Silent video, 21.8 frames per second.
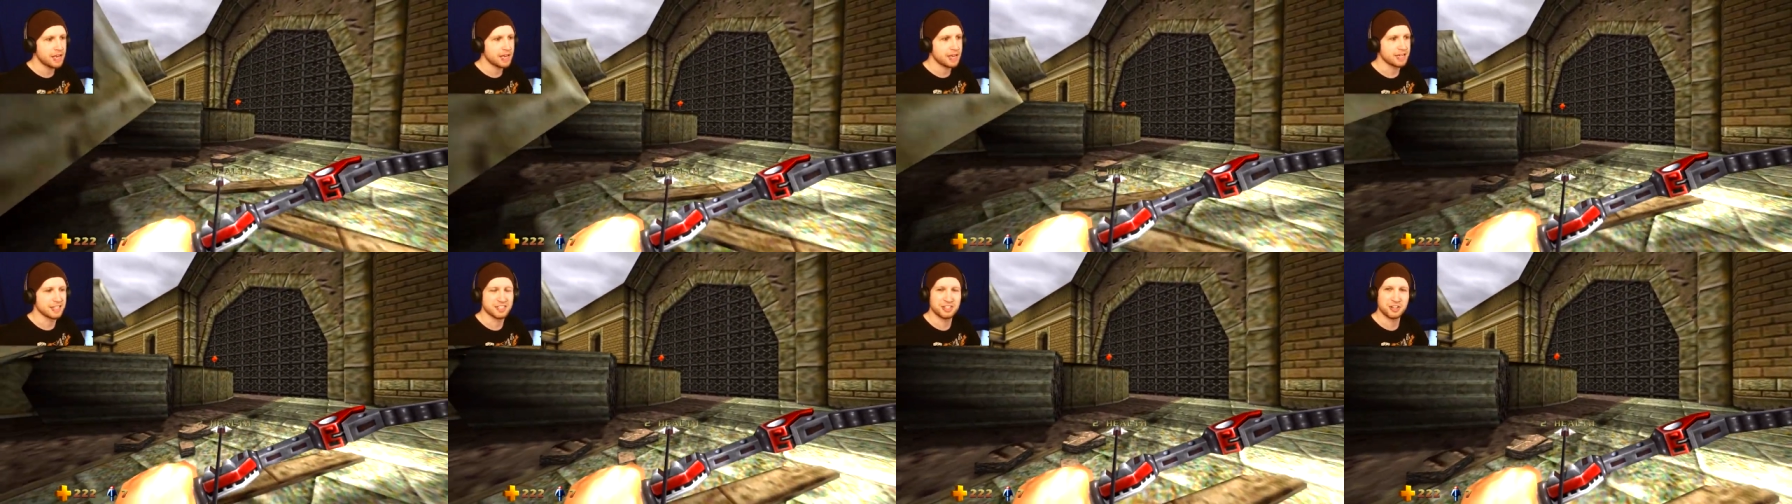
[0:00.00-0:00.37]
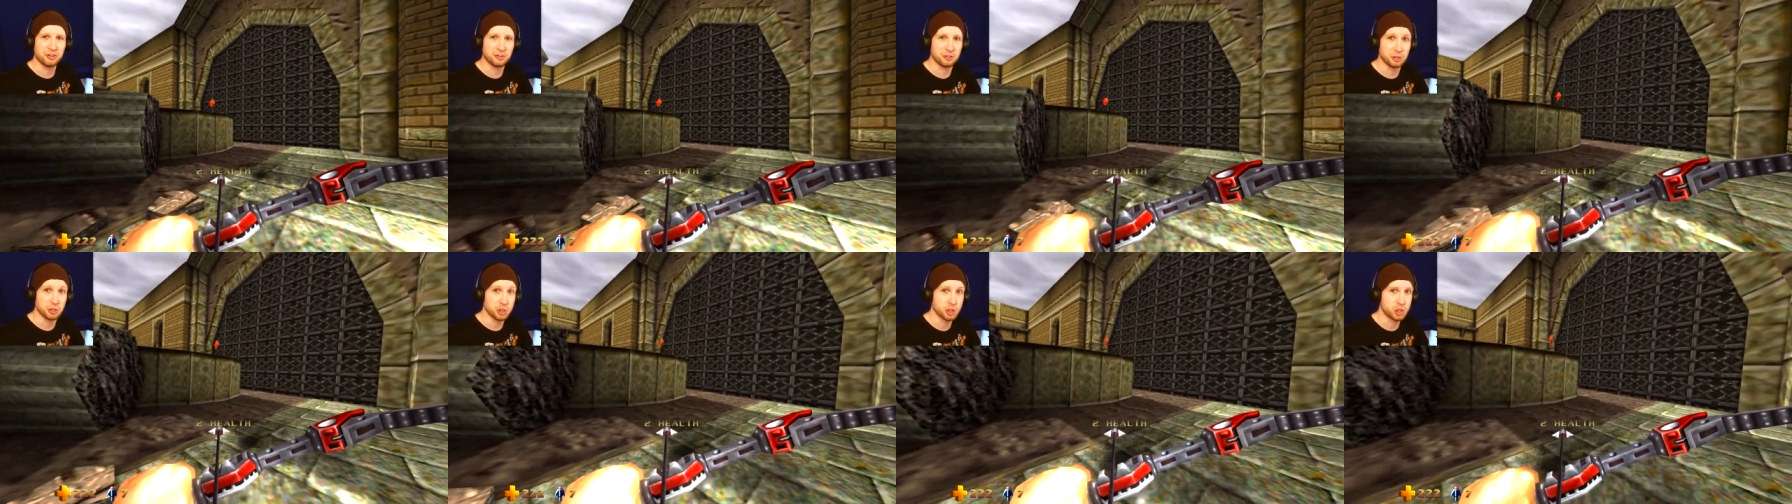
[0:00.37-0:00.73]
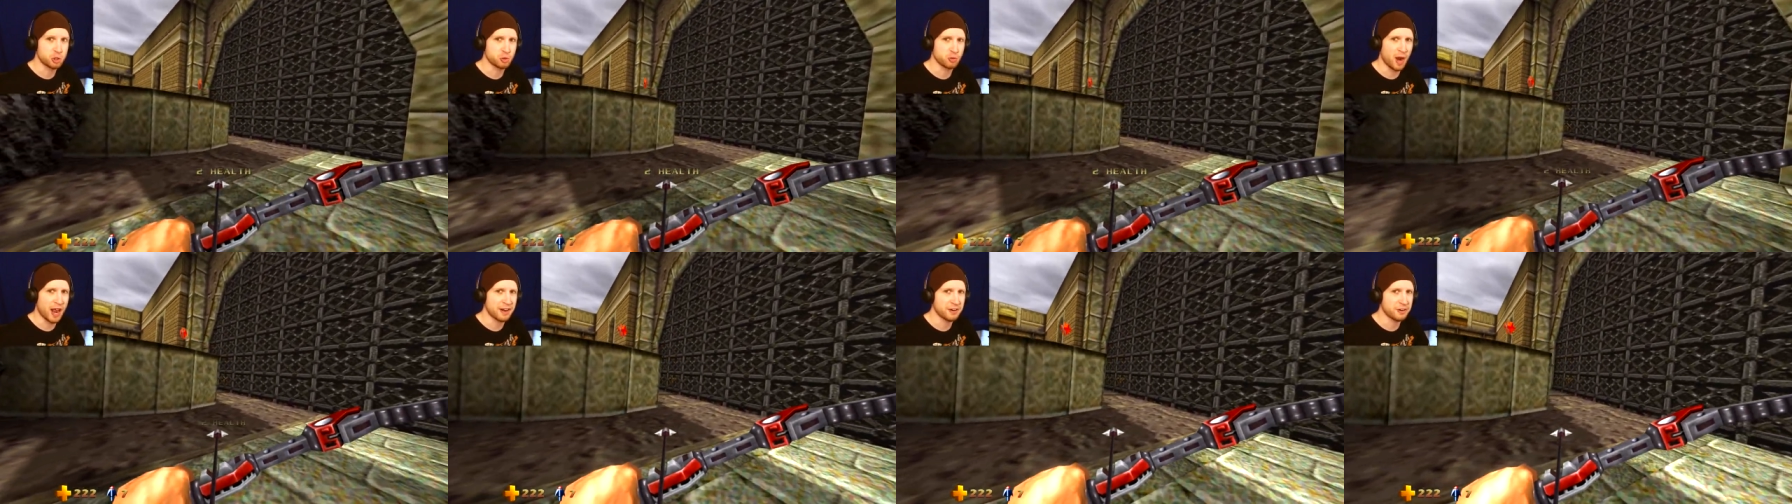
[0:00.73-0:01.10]
It's called the
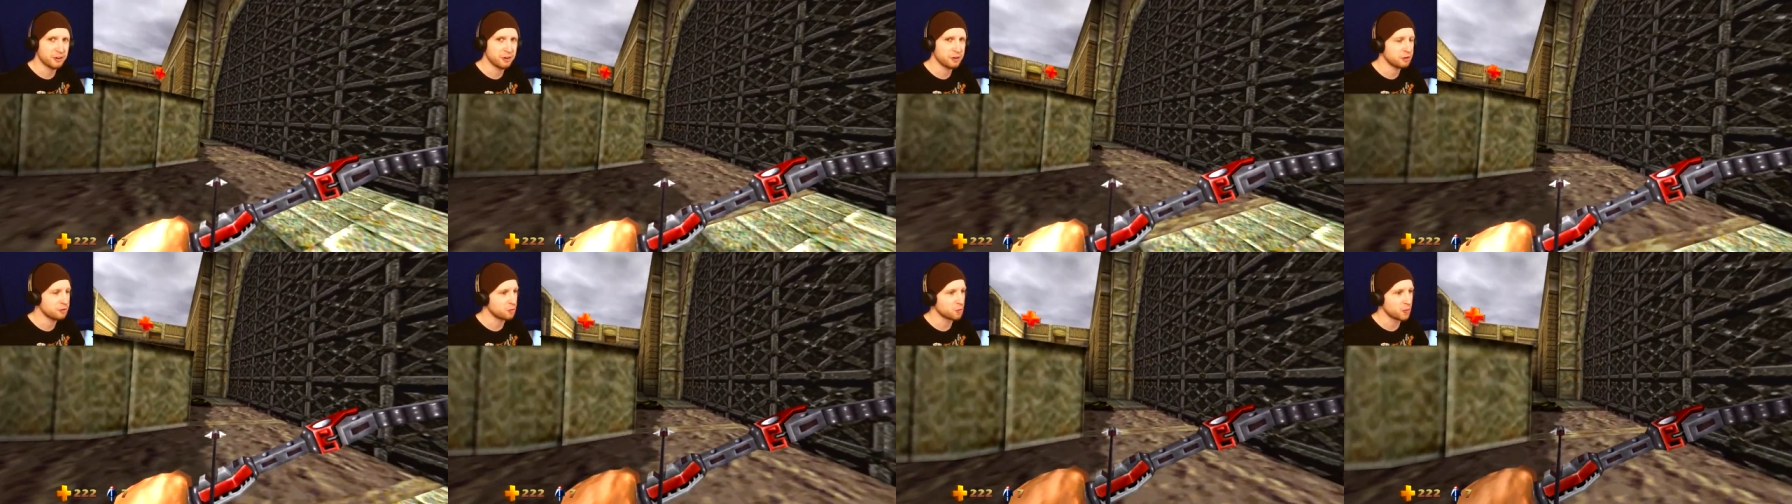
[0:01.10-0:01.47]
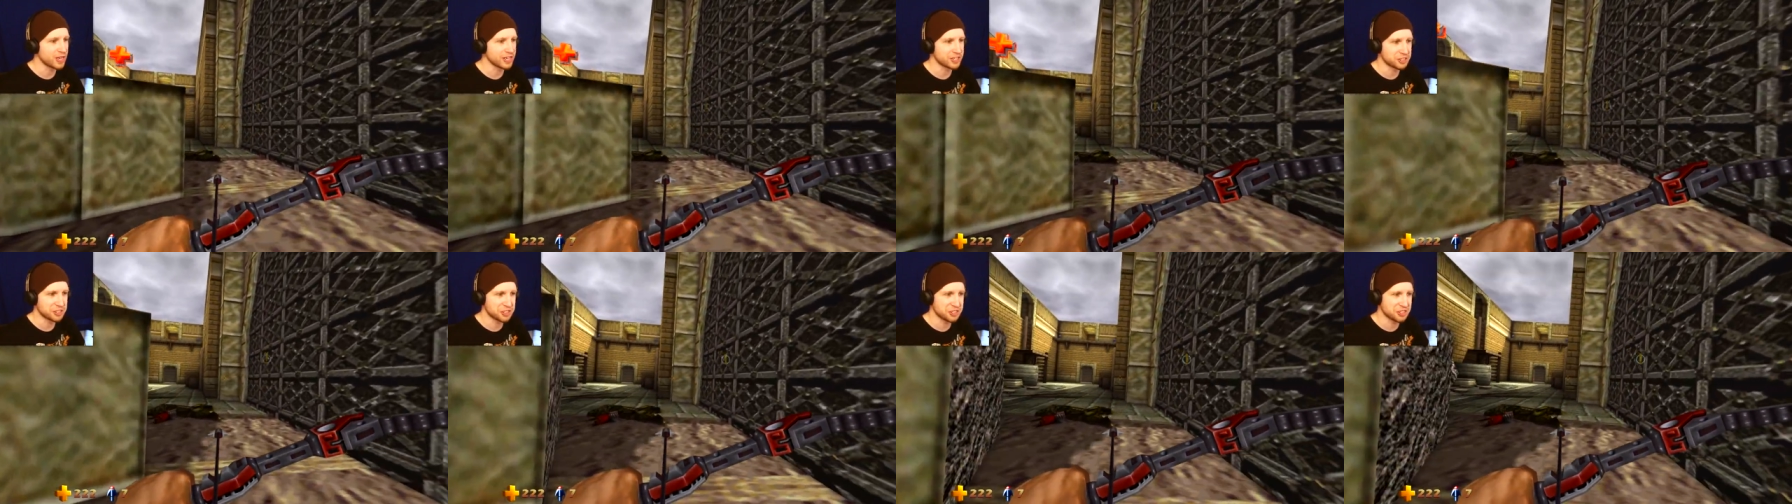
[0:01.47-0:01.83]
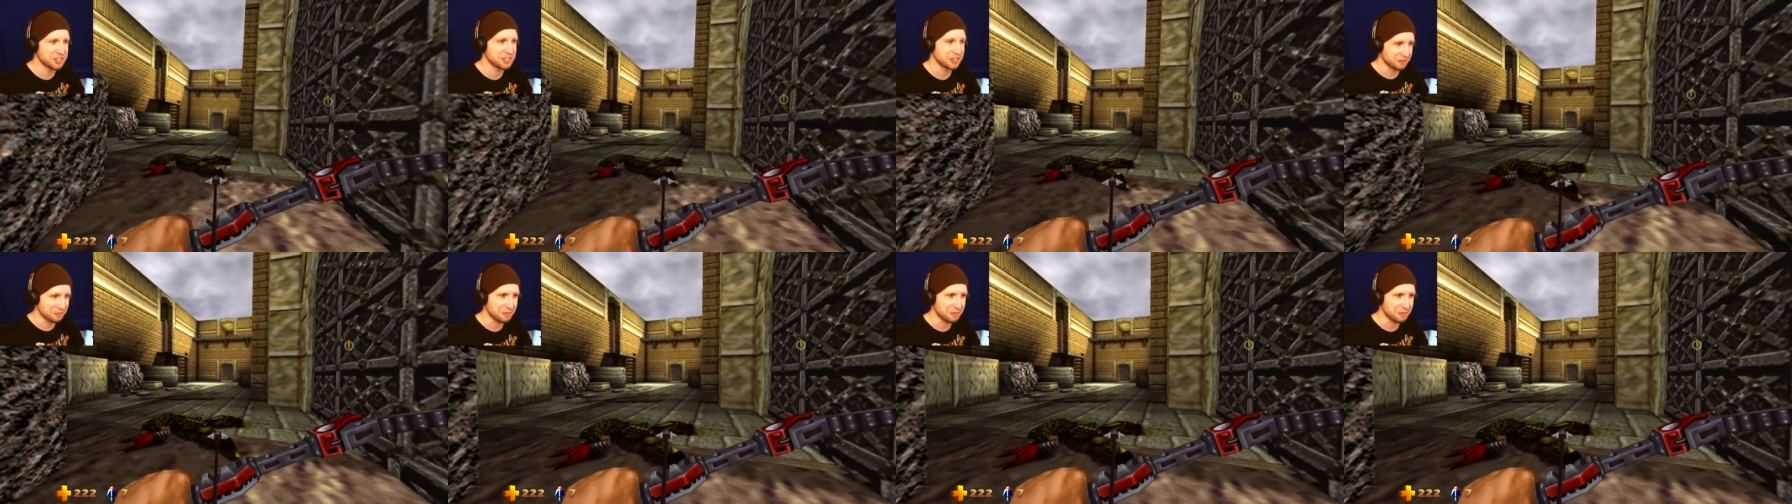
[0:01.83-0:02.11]
Shredder, which,